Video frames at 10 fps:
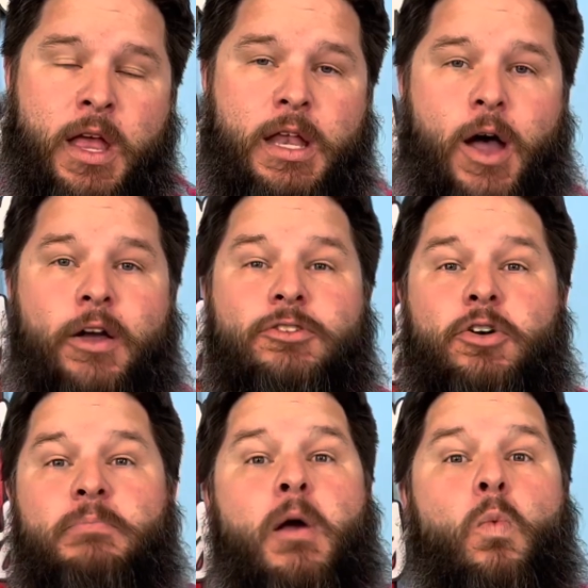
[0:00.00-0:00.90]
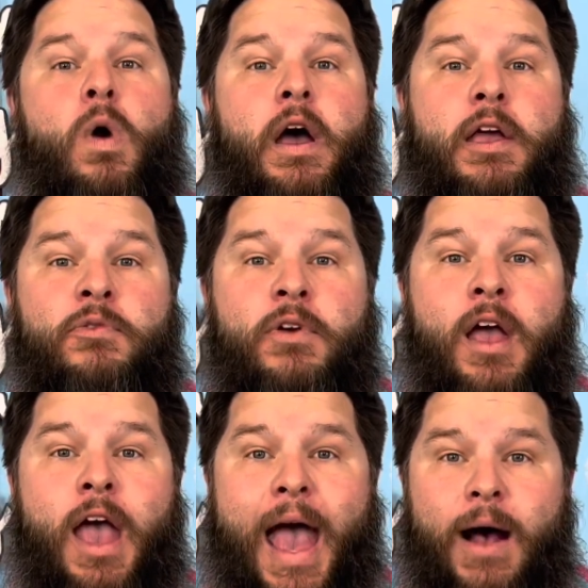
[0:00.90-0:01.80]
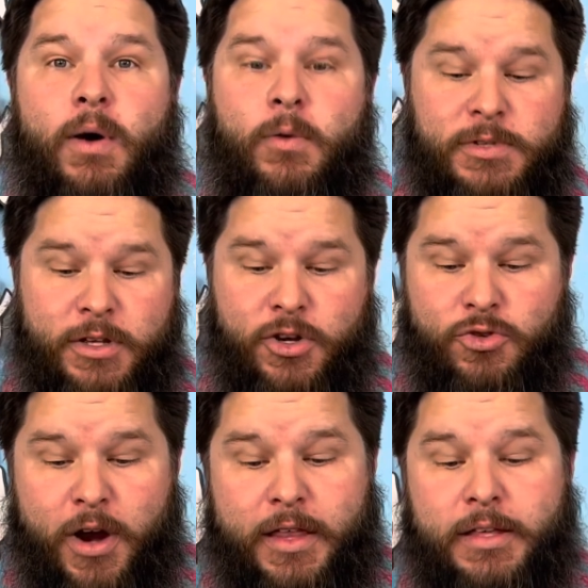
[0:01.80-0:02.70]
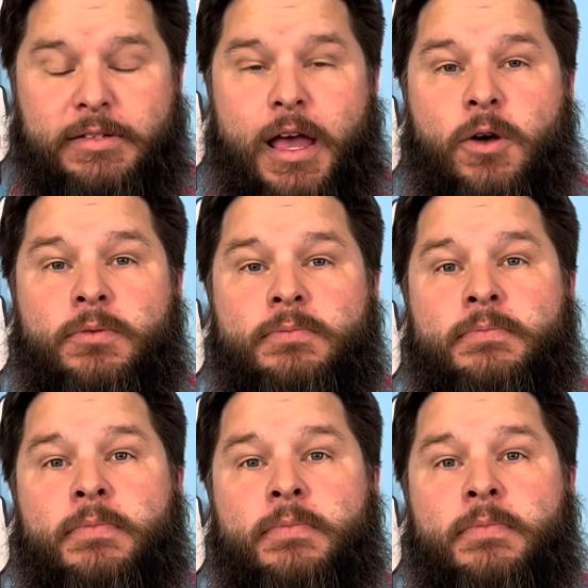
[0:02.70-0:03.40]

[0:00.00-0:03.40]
Now, I told my wife how I was gonna try these out,